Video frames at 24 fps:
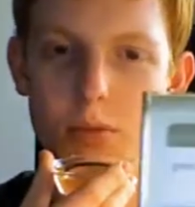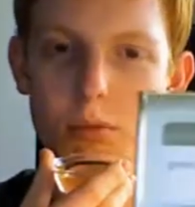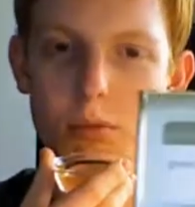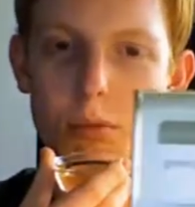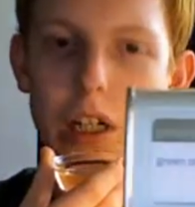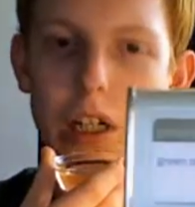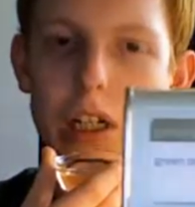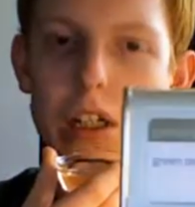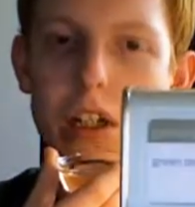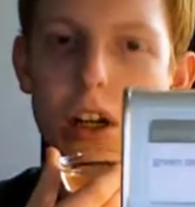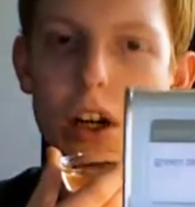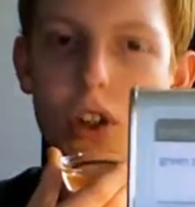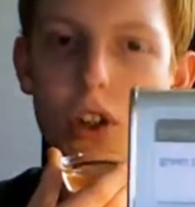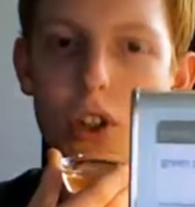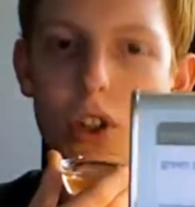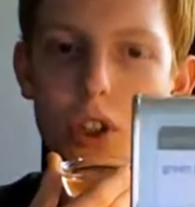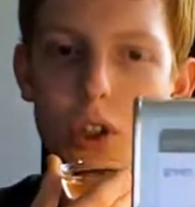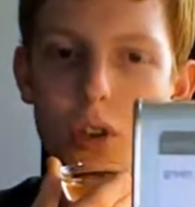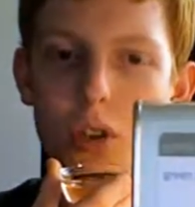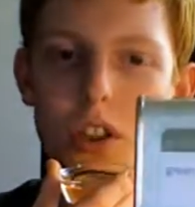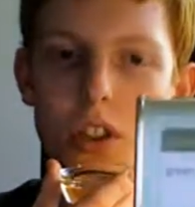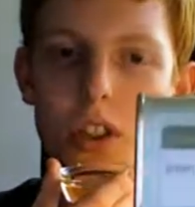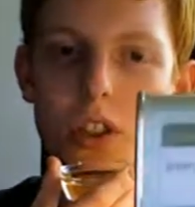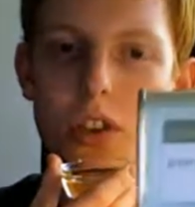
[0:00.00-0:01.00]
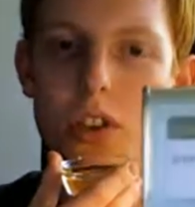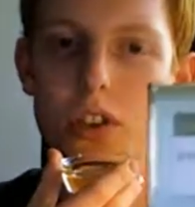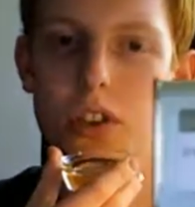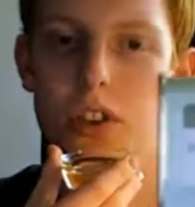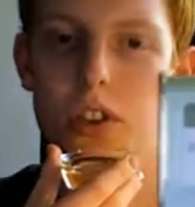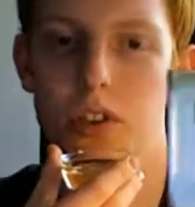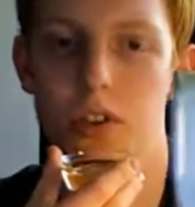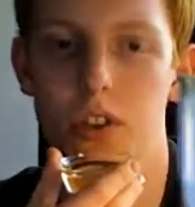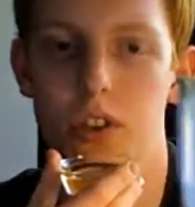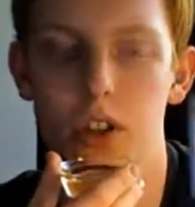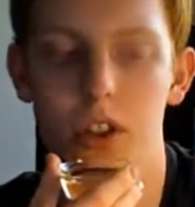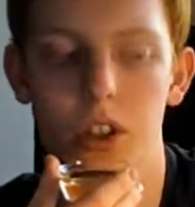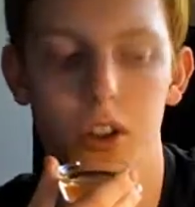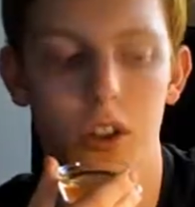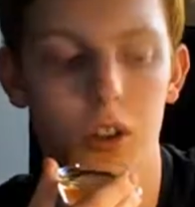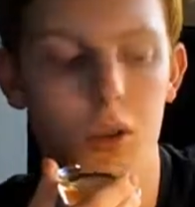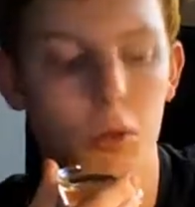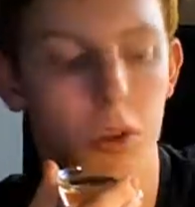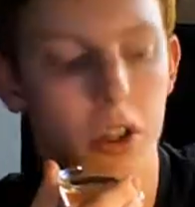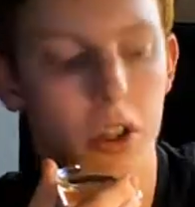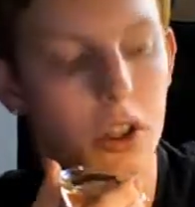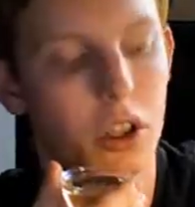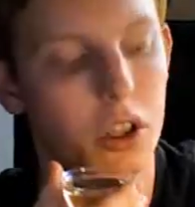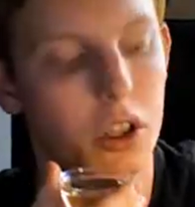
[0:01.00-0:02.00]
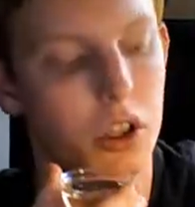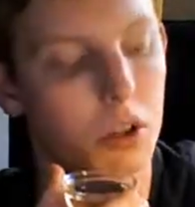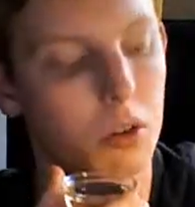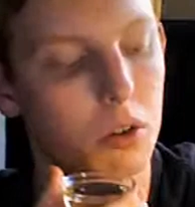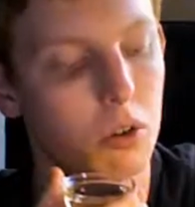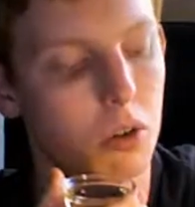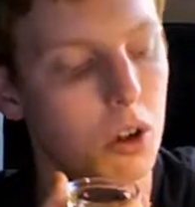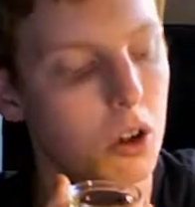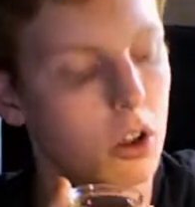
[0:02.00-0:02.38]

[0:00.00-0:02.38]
by Adagio Teas is a very good way to go.